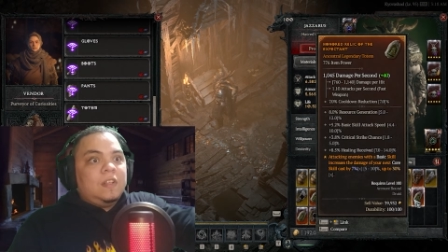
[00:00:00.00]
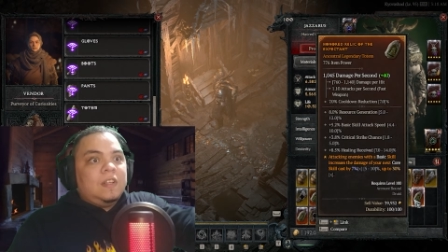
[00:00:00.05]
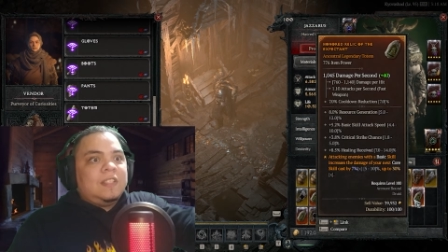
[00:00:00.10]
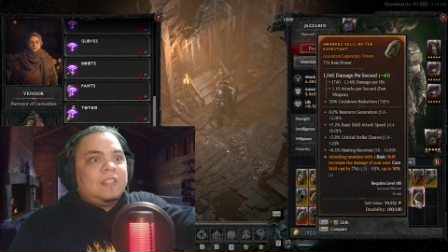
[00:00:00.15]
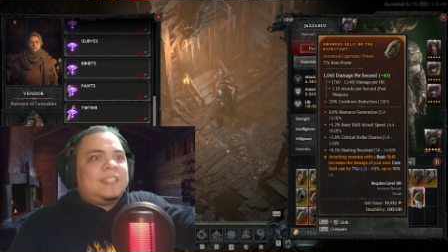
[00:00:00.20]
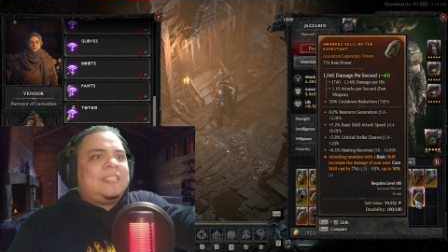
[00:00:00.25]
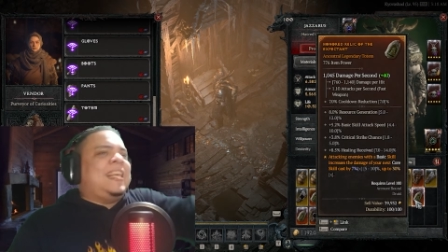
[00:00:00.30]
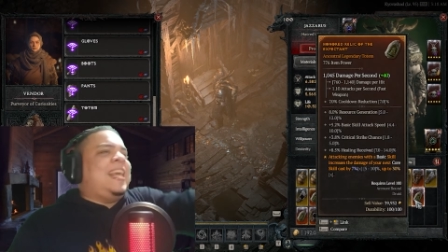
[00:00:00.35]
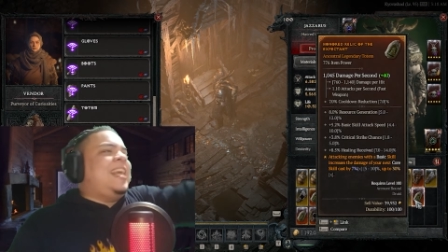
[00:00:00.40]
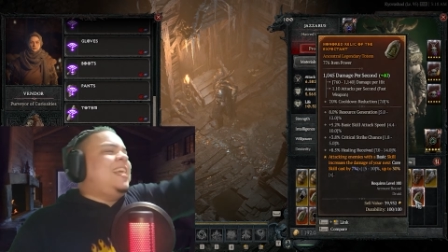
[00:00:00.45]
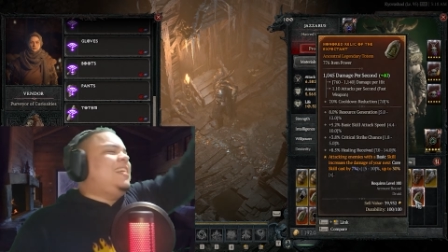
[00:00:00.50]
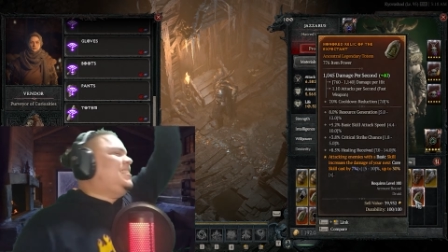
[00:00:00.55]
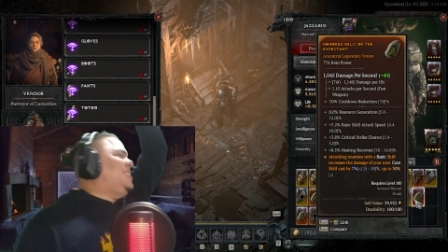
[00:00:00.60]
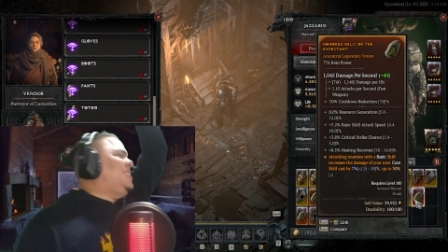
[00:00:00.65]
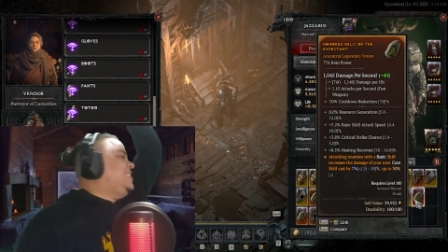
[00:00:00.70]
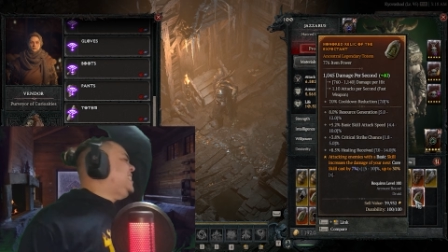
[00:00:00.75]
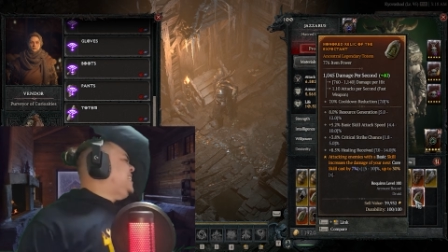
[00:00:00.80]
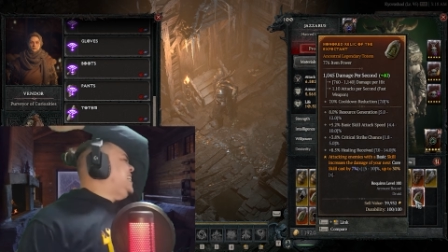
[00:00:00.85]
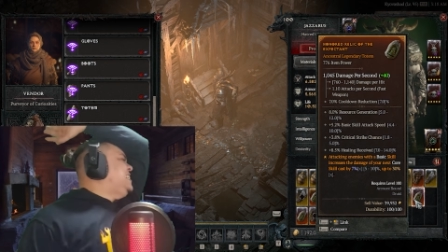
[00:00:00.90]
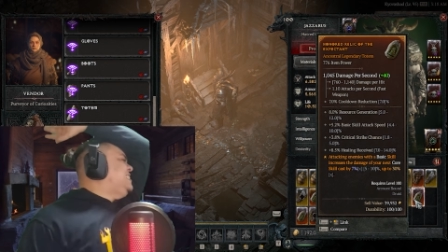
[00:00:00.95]
Six,
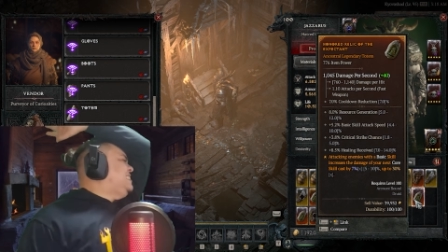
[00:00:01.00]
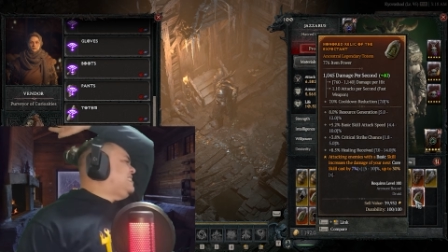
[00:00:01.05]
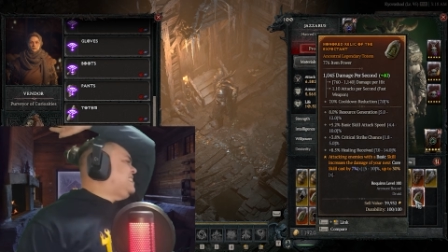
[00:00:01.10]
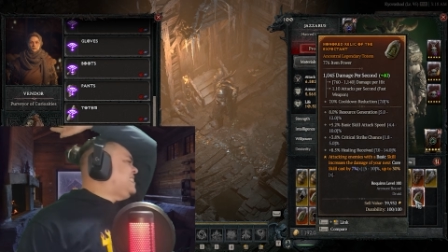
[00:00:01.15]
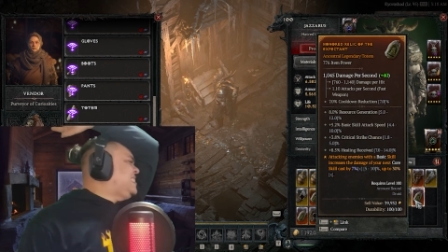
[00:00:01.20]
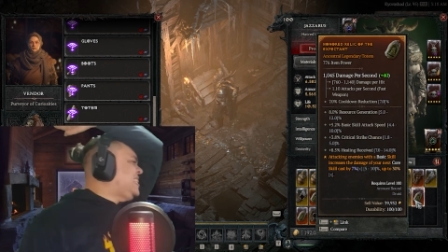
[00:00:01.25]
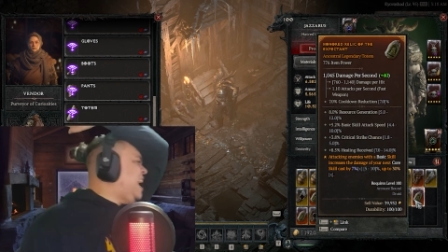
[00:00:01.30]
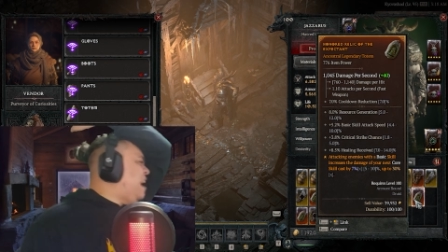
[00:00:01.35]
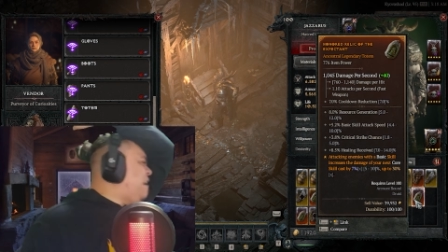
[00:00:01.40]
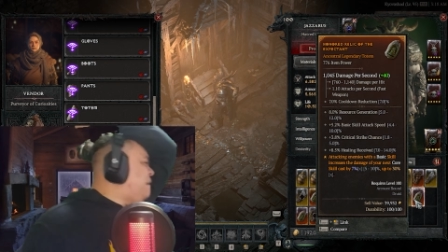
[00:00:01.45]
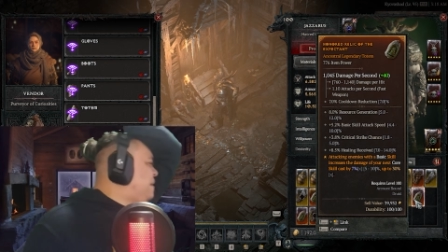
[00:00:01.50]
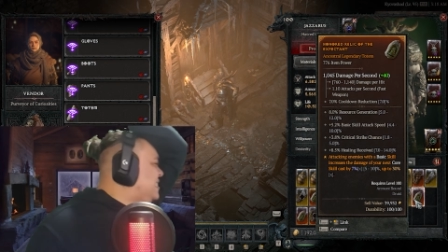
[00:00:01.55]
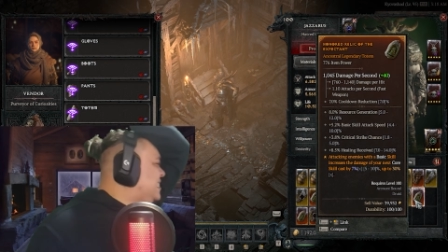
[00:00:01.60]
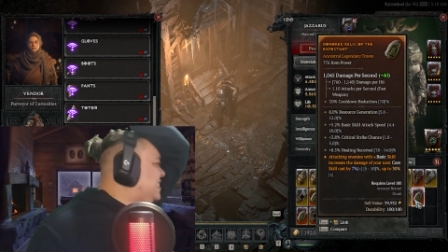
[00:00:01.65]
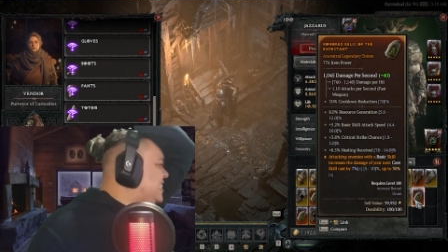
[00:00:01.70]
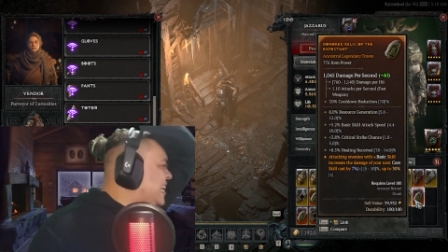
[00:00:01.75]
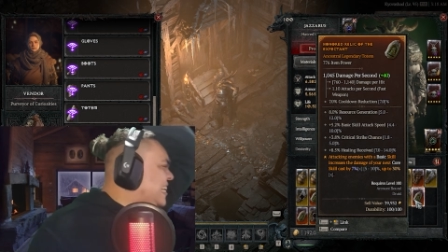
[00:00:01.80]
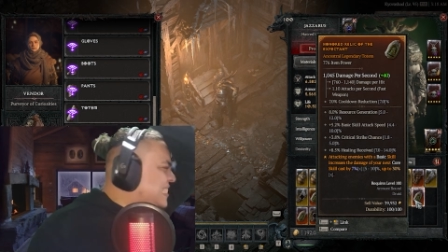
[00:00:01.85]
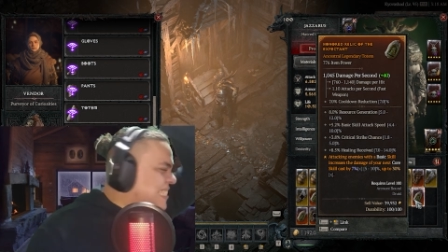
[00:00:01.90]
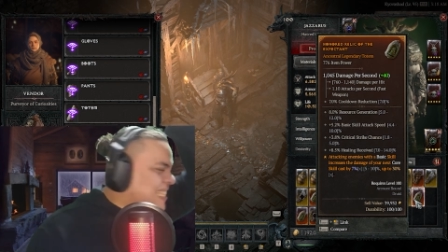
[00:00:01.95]
six, seven,
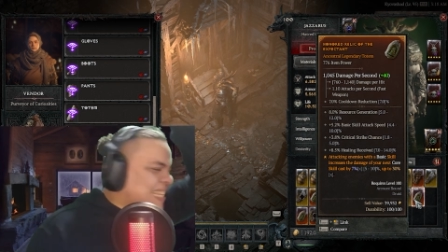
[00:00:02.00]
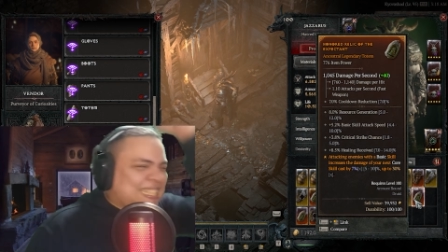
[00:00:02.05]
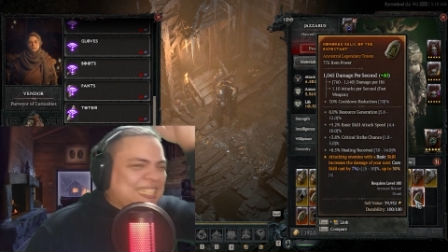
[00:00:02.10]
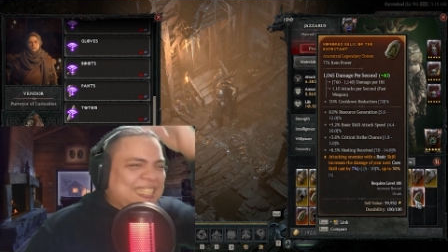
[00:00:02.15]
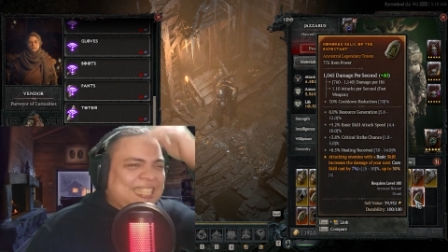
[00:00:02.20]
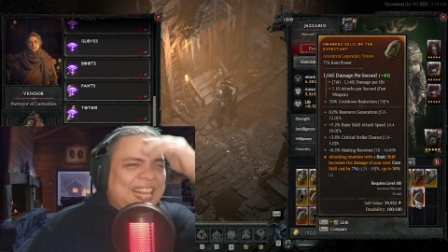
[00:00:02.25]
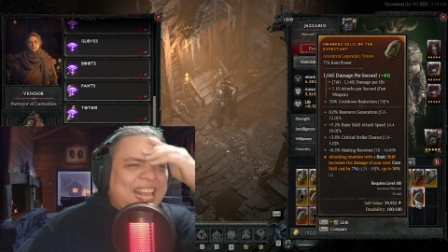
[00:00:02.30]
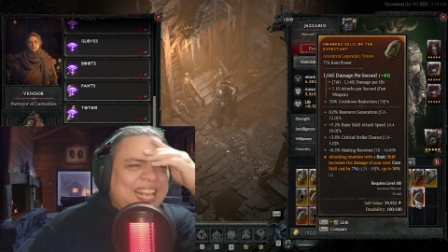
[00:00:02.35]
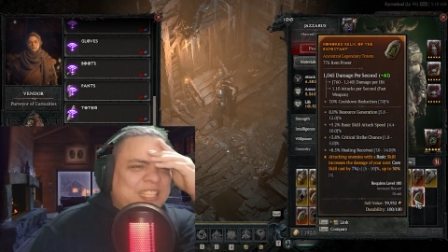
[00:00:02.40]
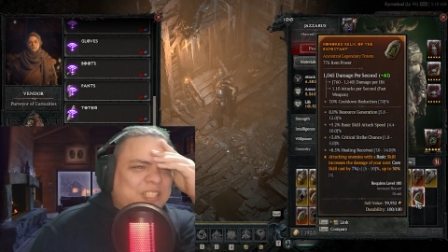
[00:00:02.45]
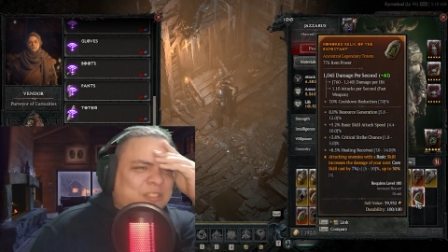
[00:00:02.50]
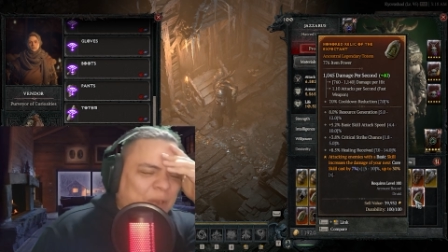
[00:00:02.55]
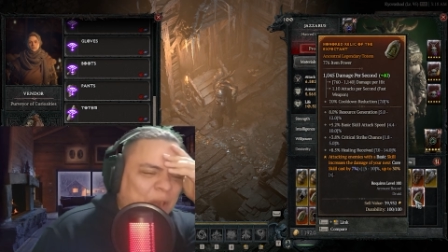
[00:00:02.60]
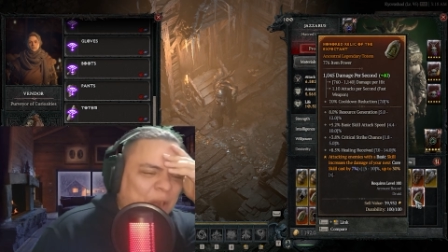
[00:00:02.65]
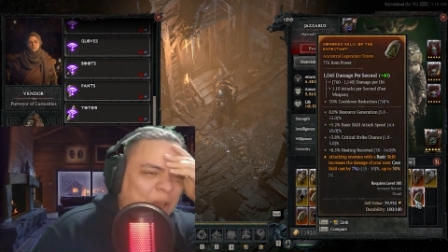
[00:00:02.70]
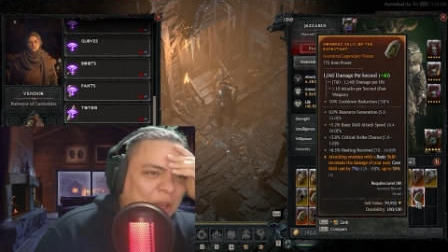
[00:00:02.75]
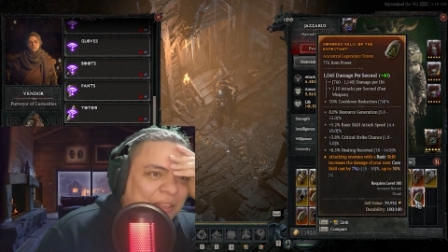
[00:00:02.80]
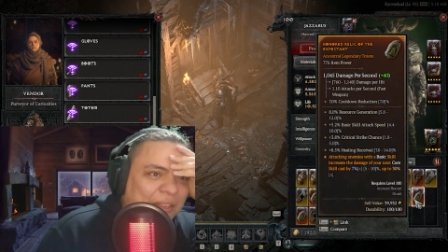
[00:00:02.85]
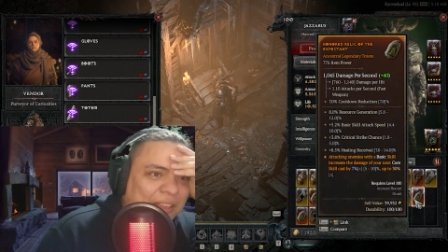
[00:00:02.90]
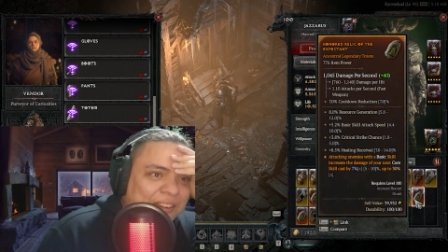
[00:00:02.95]
sixty-six,
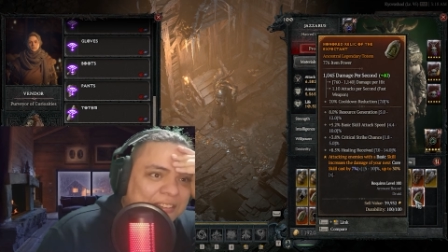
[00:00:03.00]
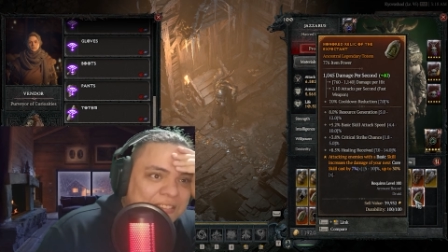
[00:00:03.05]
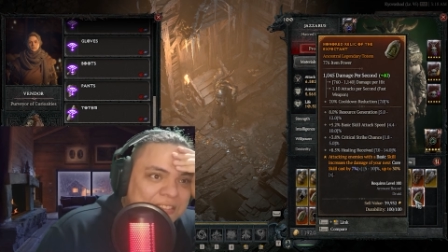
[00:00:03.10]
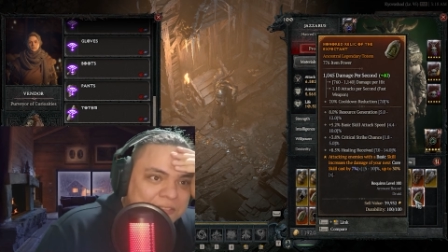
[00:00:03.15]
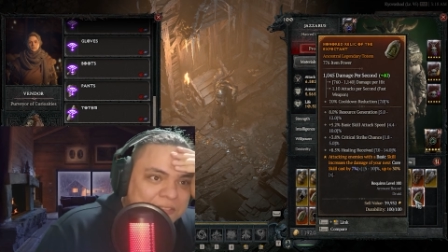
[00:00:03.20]
brother.